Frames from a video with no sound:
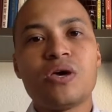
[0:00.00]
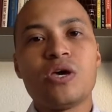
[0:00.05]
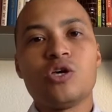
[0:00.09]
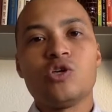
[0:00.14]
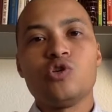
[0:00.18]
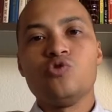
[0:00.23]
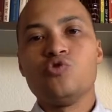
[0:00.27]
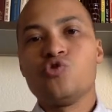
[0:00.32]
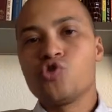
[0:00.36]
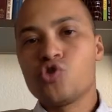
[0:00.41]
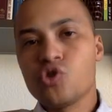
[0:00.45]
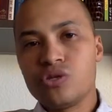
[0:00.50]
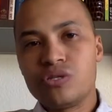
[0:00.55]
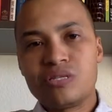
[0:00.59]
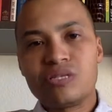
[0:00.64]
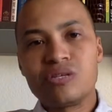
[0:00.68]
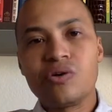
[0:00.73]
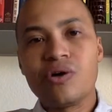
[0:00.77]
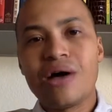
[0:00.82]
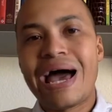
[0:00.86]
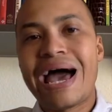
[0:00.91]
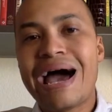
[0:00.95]
You should
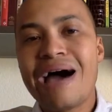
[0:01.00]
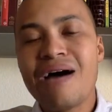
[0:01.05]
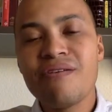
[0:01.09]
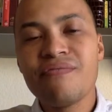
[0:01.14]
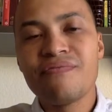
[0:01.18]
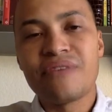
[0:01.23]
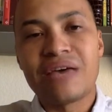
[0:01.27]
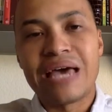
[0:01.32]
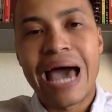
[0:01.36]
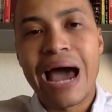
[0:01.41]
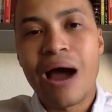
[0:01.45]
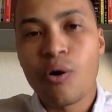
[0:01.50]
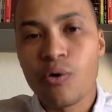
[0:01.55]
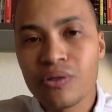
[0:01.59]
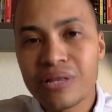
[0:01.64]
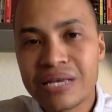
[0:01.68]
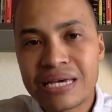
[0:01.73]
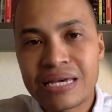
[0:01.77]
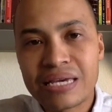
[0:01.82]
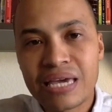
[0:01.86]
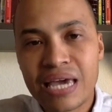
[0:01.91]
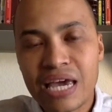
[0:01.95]
still have
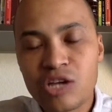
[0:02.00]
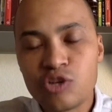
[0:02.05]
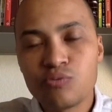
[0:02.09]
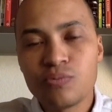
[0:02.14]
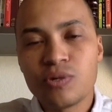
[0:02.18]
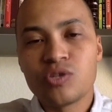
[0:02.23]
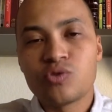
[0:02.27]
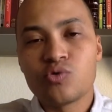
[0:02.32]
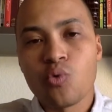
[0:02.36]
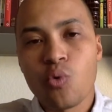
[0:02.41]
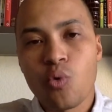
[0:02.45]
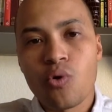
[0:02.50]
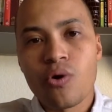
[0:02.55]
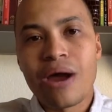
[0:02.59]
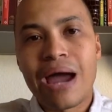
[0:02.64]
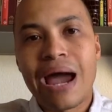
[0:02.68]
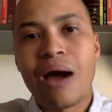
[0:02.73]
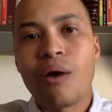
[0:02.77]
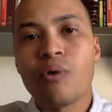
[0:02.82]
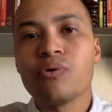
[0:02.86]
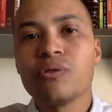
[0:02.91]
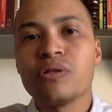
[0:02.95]
hourly engagements or
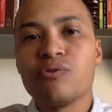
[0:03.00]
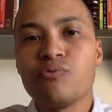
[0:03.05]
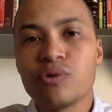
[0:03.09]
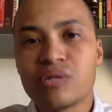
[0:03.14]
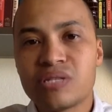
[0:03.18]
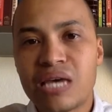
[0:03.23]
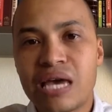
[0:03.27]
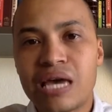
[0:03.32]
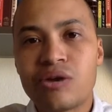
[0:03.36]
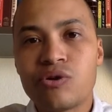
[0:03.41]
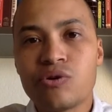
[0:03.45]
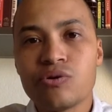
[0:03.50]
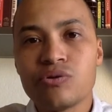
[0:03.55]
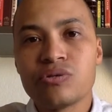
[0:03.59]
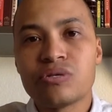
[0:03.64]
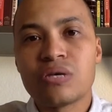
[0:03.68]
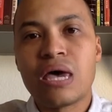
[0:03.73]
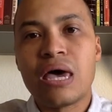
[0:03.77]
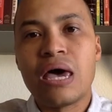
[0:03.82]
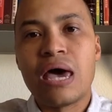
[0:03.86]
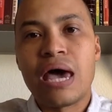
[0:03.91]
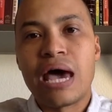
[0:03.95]
hourly retainers
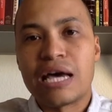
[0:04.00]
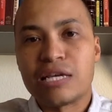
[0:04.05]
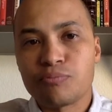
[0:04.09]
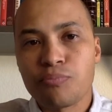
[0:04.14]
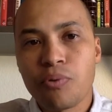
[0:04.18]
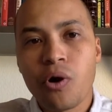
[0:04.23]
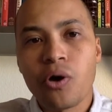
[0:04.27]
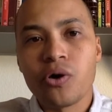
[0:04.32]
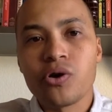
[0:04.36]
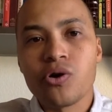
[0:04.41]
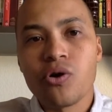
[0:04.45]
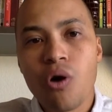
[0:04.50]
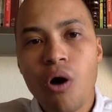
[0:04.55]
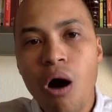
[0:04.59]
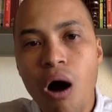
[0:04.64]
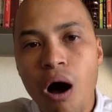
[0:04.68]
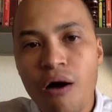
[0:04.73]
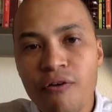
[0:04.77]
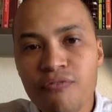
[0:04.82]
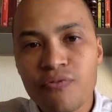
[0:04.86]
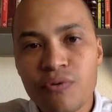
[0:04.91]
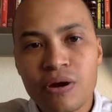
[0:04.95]
as part of your
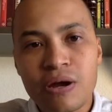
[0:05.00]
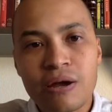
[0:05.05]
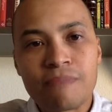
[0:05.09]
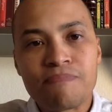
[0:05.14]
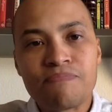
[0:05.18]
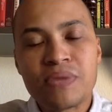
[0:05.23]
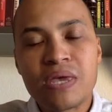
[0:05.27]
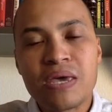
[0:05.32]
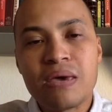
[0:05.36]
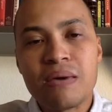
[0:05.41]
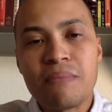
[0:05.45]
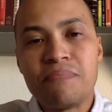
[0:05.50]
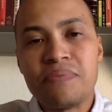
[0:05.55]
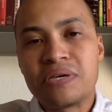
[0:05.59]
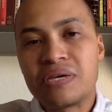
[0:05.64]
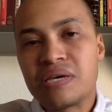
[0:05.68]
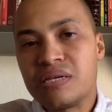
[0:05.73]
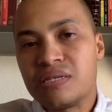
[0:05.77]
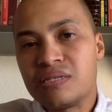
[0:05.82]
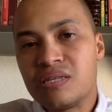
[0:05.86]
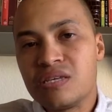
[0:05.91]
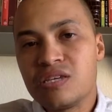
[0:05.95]
offering
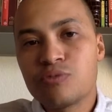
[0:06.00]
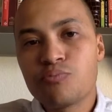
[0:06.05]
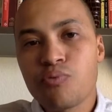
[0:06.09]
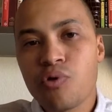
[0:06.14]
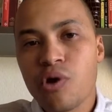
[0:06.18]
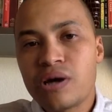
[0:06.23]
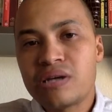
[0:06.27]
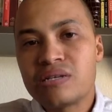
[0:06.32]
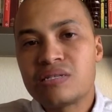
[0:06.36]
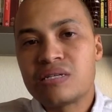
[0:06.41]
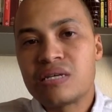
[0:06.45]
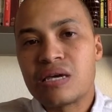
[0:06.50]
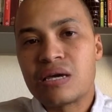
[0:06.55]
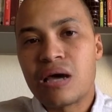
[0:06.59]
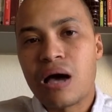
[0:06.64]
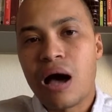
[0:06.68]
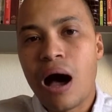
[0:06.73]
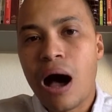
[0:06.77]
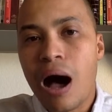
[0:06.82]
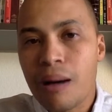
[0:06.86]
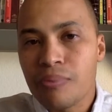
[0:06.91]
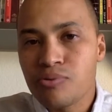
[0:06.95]
because this pricing
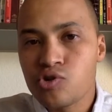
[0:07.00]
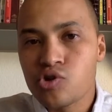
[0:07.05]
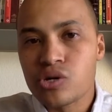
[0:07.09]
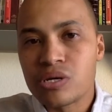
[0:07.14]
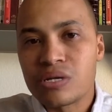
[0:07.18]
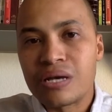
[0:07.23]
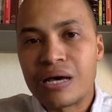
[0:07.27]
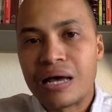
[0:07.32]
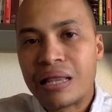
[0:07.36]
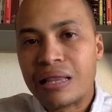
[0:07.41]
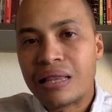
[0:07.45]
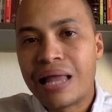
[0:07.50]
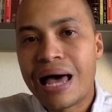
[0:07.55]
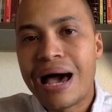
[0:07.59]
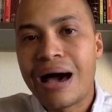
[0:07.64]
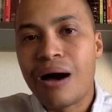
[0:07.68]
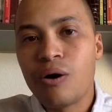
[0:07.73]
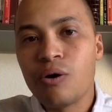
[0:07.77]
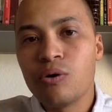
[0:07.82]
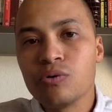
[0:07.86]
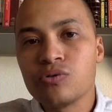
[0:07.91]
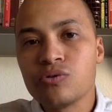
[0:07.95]
option
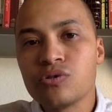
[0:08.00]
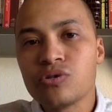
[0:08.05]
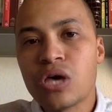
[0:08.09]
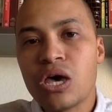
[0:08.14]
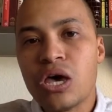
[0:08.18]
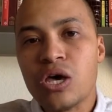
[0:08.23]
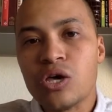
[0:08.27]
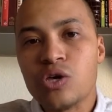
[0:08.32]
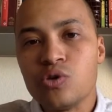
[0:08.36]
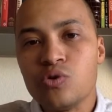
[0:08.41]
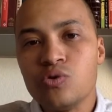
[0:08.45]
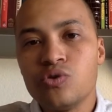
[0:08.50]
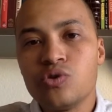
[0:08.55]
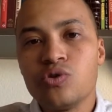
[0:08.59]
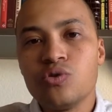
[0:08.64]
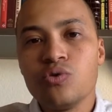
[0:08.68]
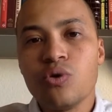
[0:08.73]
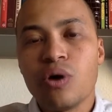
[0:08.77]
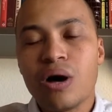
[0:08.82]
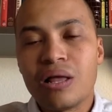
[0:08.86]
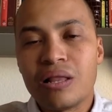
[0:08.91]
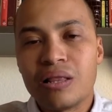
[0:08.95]
allows you
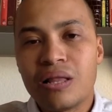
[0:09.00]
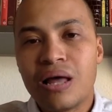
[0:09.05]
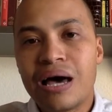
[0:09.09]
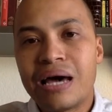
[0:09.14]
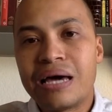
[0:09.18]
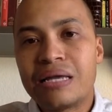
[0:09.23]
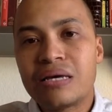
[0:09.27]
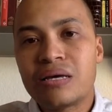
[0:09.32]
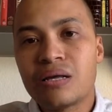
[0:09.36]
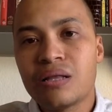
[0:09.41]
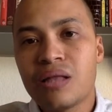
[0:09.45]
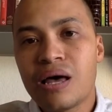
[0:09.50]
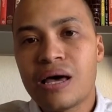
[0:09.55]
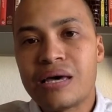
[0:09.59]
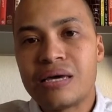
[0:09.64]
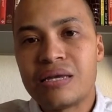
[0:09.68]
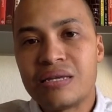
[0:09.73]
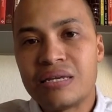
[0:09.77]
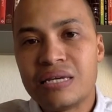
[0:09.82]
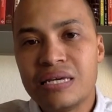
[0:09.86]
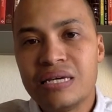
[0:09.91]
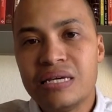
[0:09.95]
to align
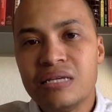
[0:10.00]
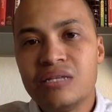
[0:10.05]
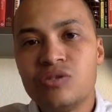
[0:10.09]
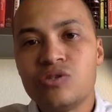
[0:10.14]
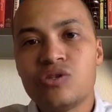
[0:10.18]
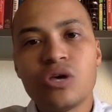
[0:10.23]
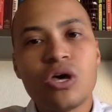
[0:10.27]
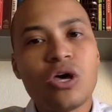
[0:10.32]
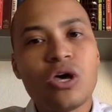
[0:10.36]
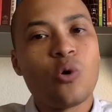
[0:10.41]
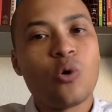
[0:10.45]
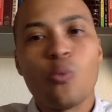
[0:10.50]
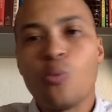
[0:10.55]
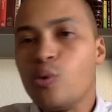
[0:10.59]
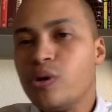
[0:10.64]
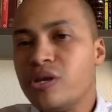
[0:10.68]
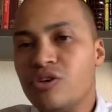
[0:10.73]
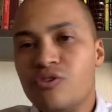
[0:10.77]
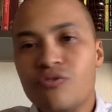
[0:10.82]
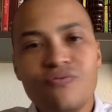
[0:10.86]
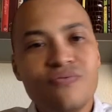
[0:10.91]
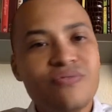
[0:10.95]
client needs when
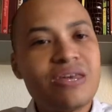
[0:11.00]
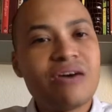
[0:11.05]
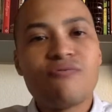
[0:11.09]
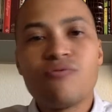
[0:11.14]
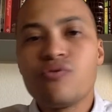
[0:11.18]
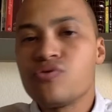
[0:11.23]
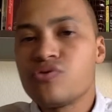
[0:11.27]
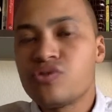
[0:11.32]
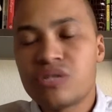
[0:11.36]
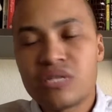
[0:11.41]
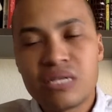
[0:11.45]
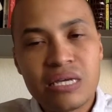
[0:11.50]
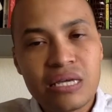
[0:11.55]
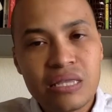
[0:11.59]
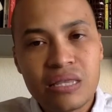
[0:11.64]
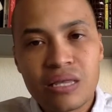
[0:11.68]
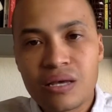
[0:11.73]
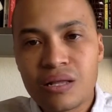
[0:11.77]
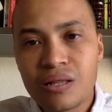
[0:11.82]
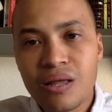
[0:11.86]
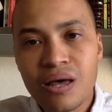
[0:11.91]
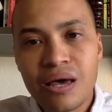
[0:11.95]
you've never seen
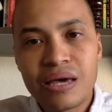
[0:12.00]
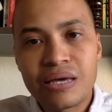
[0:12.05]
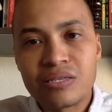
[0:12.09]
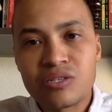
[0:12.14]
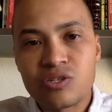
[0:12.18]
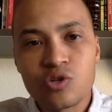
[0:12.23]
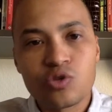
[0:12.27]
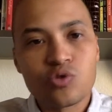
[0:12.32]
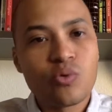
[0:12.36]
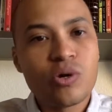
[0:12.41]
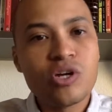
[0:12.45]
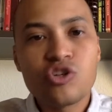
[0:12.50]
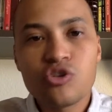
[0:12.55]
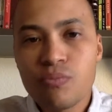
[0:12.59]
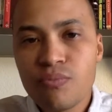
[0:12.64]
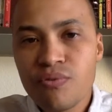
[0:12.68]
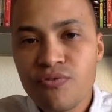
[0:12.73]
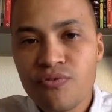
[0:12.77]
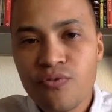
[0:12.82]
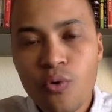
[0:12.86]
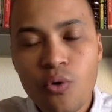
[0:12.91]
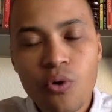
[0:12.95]
the client situation
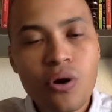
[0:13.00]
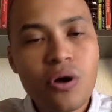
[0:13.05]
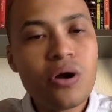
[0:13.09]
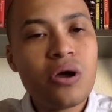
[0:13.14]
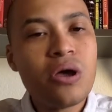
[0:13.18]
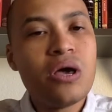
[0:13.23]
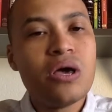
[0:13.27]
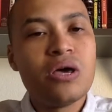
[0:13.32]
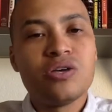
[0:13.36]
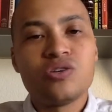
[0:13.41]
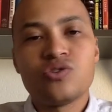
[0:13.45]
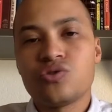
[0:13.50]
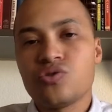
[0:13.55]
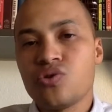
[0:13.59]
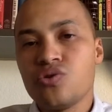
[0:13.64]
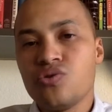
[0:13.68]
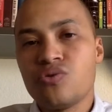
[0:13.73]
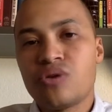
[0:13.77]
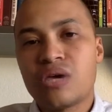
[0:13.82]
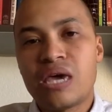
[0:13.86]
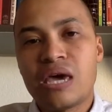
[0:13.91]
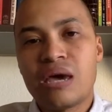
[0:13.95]
before, so
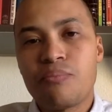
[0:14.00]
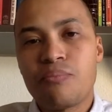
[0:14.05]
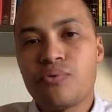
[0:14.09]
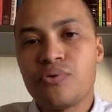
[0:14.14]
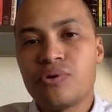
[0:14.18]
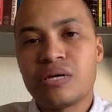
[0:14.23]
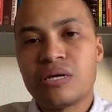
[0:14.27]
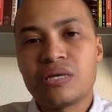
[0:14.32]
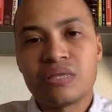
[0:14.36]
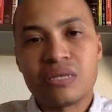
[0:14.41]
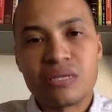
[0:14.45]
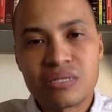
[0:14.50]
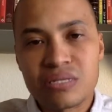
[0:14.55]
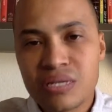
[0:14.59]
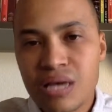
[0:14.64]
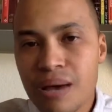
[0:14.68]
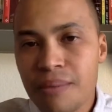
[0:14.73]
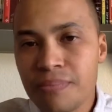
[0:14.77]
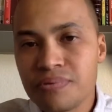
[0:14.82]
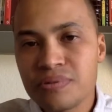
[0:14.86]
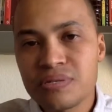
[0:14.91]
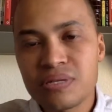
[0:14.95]
you can't predict the
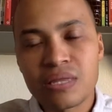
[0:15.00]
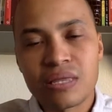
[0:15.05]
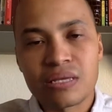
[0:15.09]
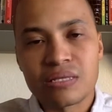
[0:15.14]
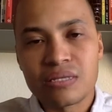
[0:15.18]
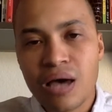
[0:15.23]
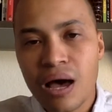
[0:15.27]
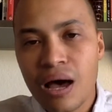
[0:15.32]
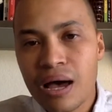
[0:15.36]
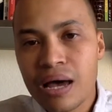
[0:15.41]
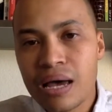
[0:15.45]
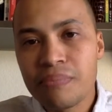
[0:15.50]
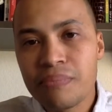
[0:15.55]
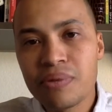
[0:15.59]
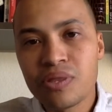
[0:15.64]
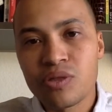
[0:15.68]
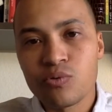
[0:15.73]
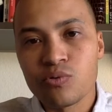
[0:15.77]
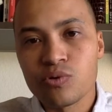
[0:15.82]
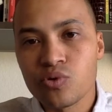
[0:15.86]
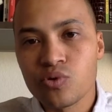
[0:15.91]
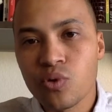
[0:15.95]
steps and the time and
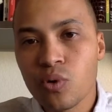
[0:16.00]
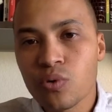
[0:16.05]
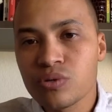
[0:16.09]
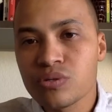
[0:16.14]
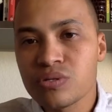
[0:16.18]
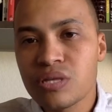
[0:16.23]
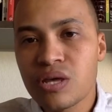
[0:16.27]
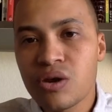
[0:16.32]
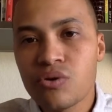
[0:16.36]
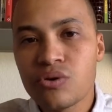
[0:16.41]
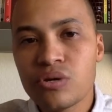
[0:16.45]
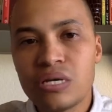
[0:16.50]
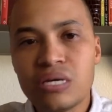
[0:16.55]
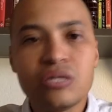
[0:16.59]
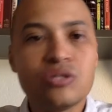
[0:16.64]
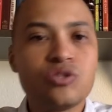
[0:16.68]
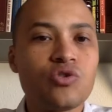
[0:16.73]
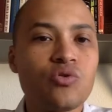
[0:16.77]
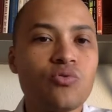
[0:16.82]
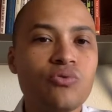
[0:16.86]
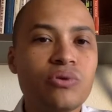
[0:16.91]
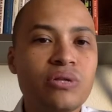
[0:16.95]
the results that are needed
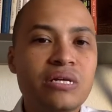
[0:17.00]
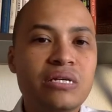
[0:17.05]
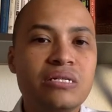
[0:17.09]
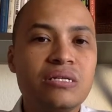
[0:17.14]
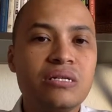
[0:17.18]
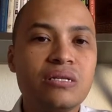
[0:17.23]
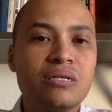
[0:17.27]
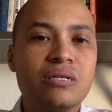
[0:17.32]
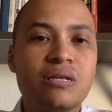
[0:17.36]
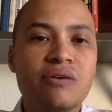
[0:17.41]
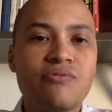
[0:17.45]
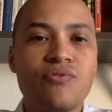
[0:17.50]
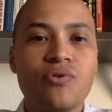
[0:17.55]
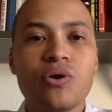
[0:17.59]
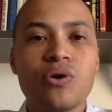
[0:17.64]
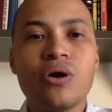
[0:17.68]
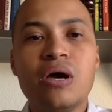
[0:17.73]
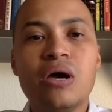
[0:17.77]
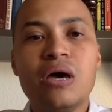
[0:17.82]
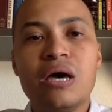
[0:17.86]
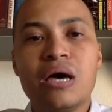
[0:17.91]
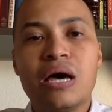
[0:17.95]
to really
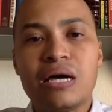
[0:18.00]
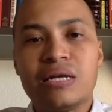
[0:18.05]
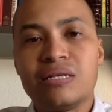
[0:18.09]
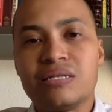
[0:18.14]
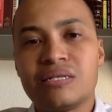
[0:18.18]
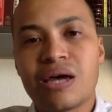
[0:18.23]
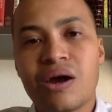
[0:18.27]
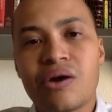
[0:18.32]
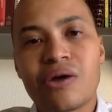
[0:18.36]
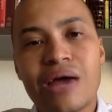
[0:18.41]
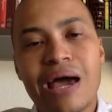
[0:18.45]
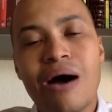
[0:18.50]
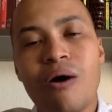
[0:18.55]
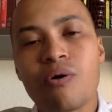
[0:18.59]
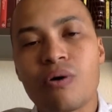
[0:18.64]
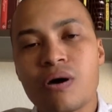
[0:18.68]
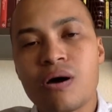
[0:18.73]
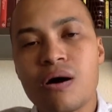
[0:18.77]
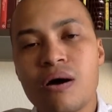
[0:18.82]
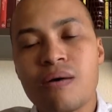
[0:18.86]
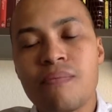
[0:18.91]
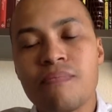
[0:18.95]
deliver a desired
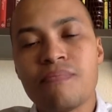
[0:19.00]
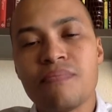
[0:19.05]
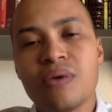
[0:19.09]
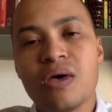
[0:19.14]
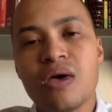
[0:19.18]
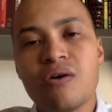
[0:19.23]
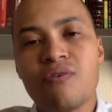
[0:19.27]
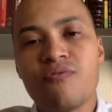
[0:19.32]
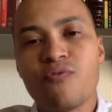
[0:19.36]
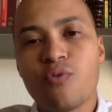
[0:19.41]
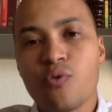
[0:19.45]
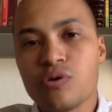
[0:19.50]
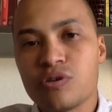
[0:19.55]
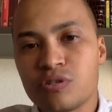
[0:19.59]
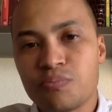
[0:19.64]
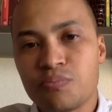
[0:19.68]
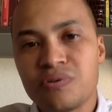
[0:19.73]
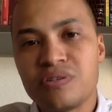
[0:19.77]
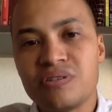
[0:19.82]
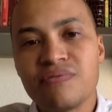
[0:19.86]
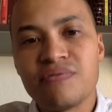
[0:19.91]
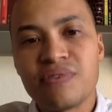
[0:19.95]
outcome for a
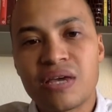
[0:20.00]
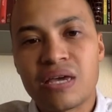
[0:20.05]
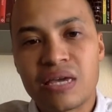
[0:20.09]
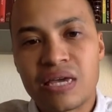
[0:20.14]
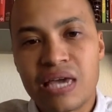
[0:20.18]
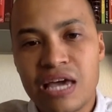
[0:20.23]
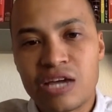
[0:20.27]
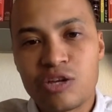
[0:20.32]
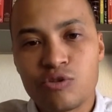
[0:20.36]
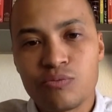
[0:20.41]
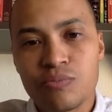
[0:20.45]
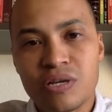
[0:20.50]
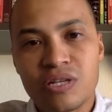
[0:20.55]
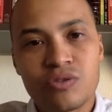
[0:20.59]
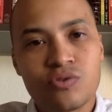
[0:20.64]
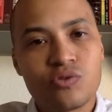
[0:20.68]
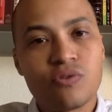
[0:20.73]
specific engagement.